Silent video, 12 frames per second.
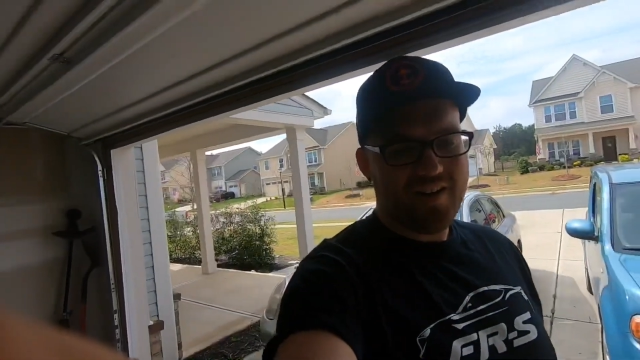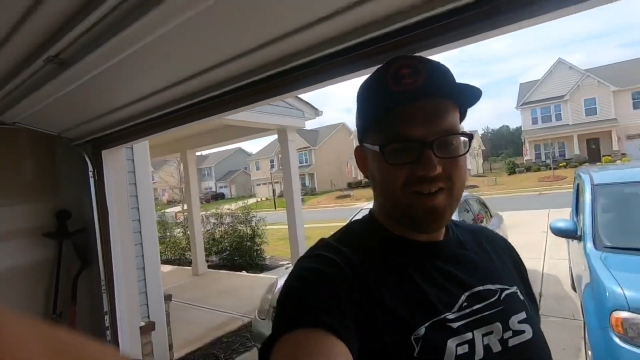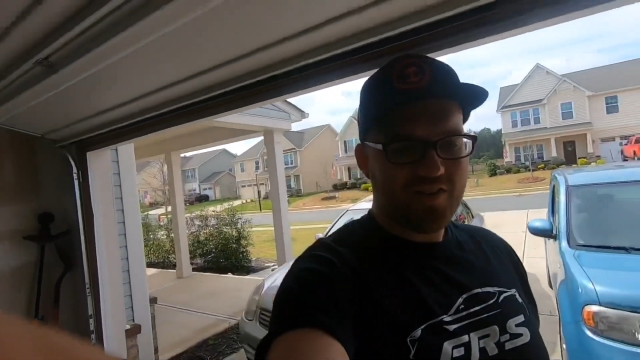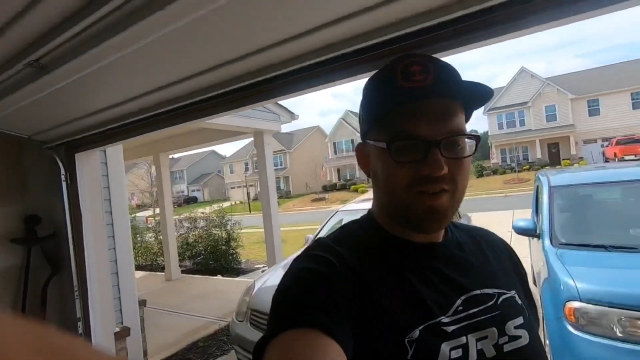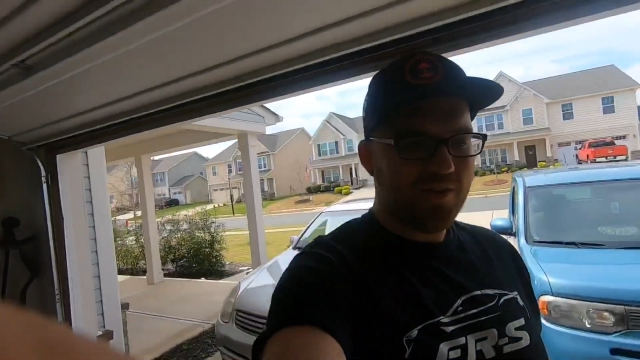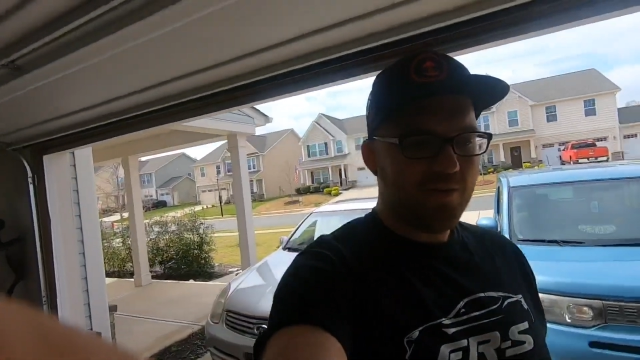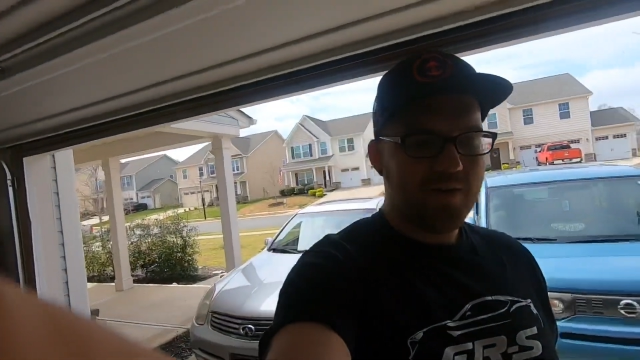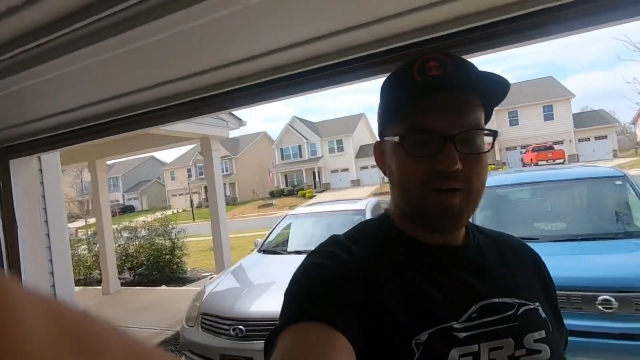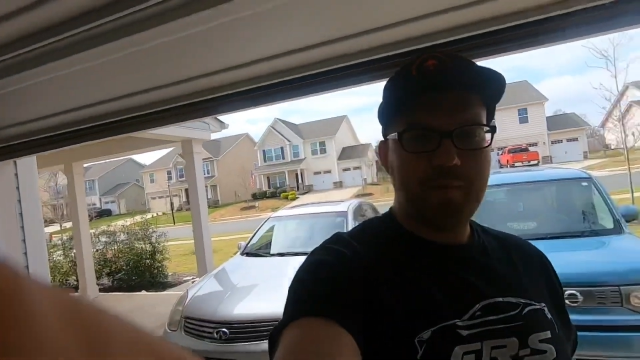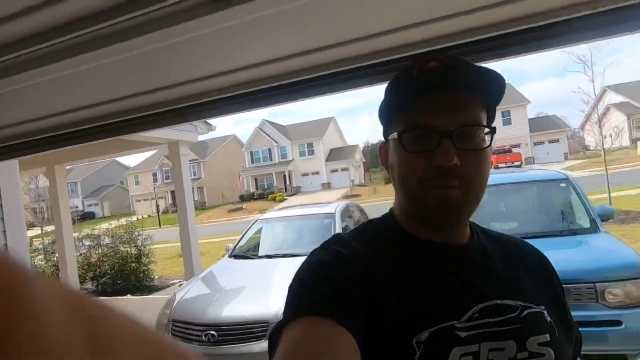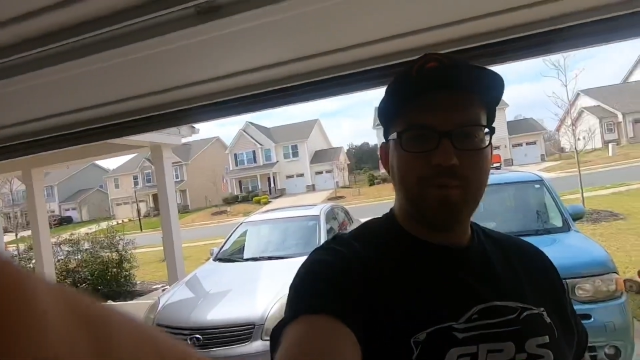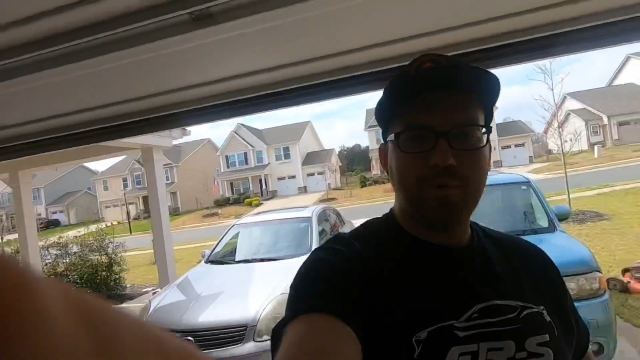So
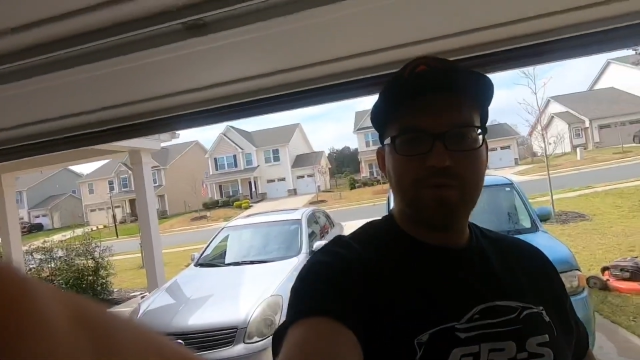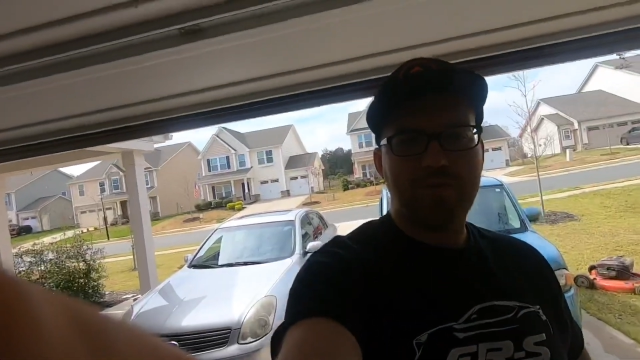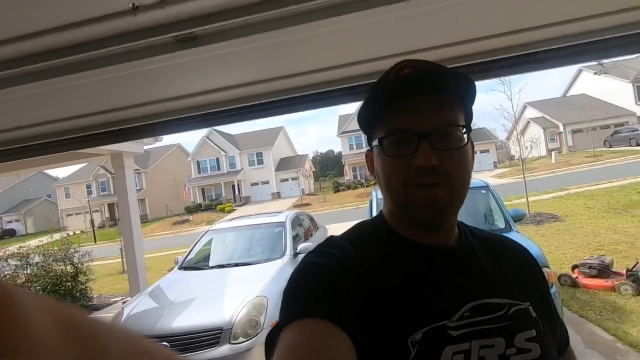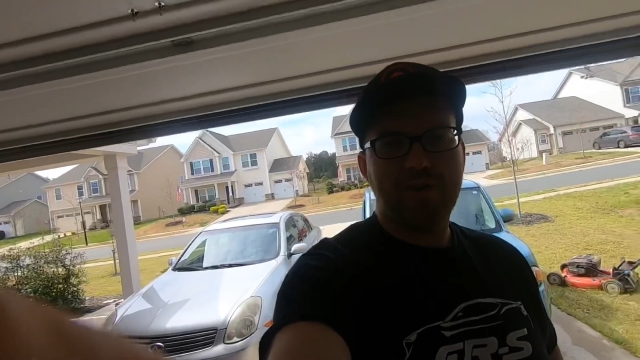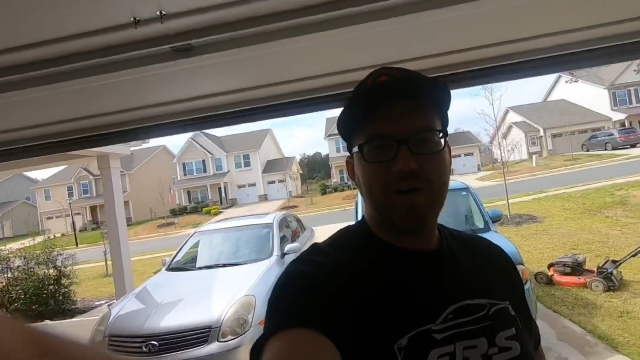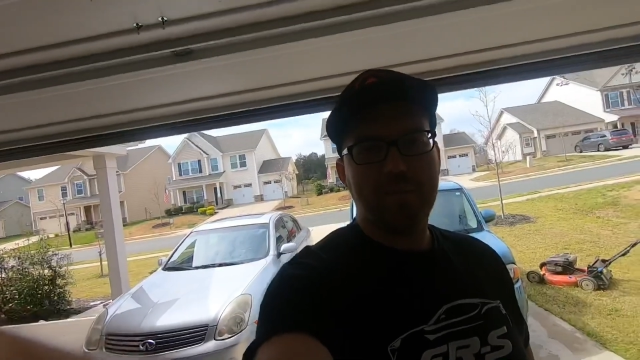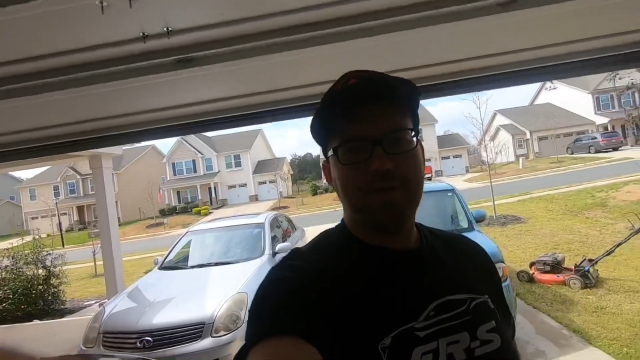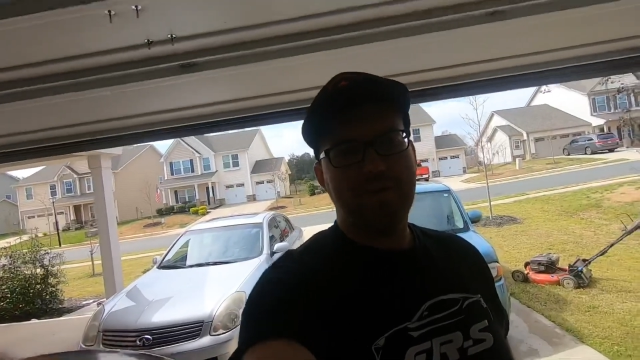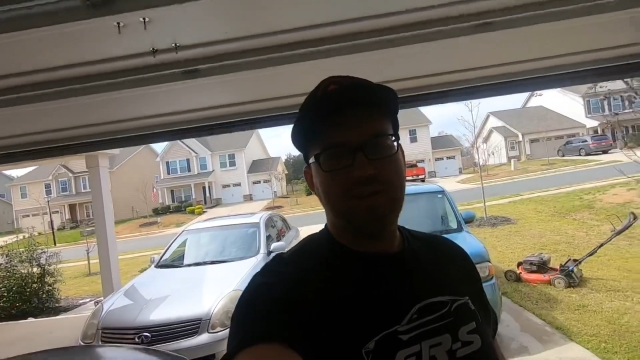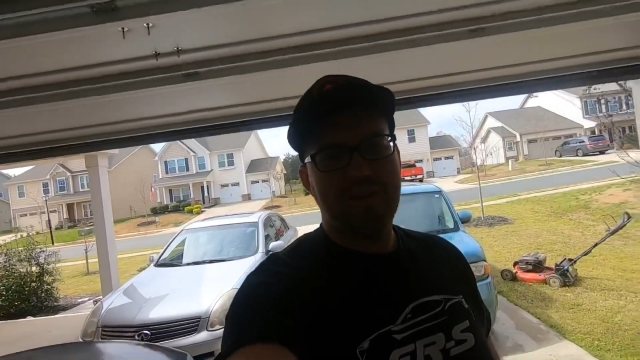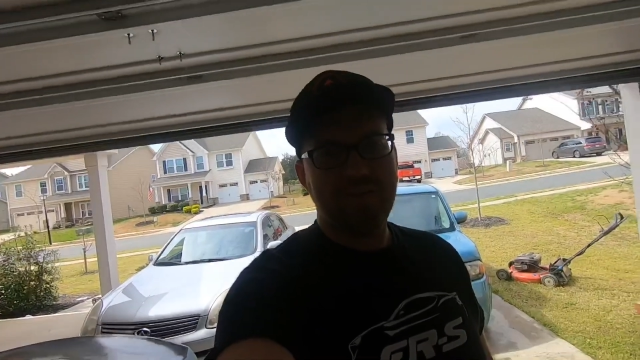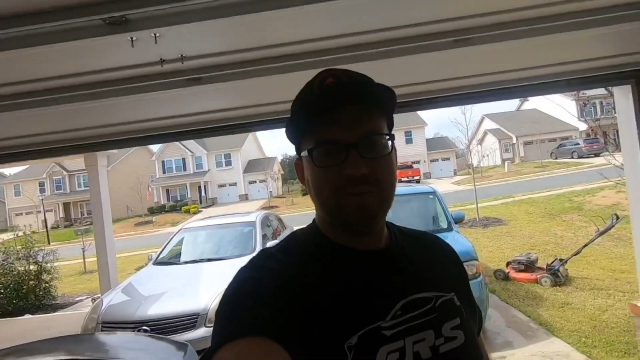I've been bored for a couple of
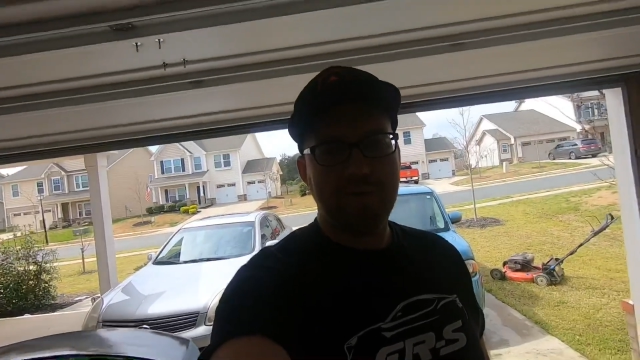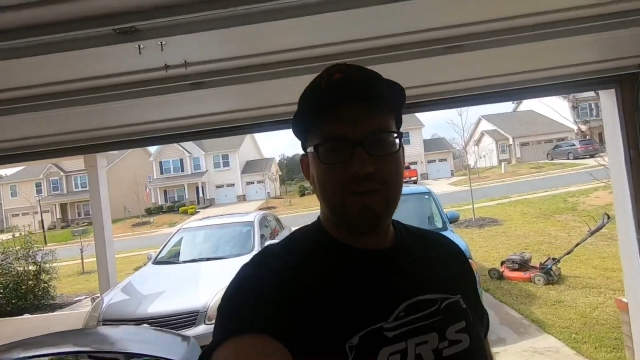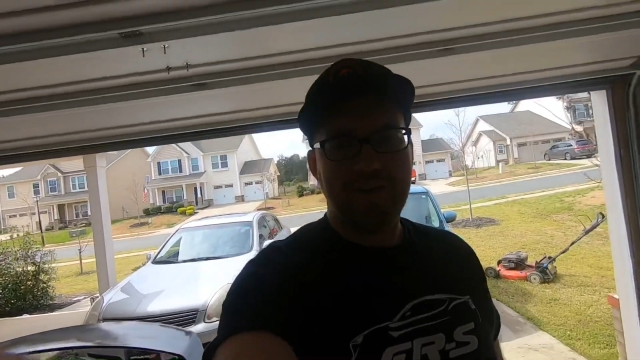days at my